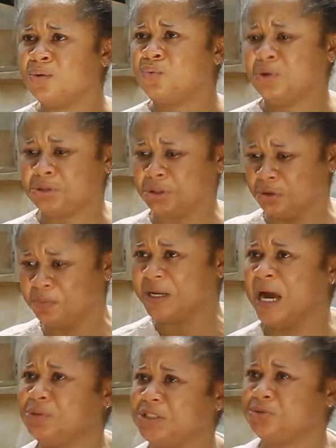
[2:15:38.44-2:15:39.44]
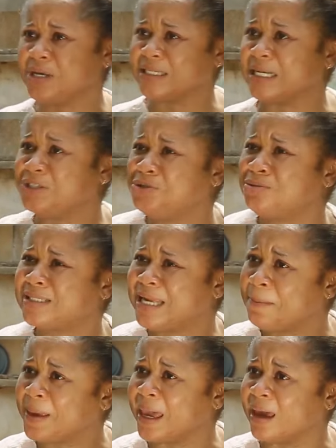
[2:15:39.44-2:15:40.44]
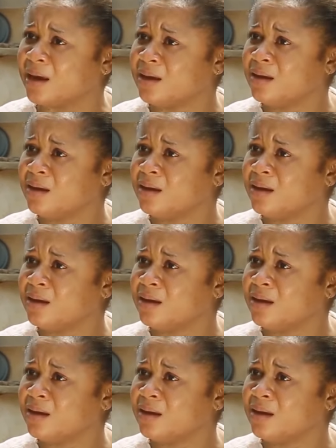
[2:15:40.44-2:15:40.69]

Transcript: What do you mean, how did you get here? Did you sleep here?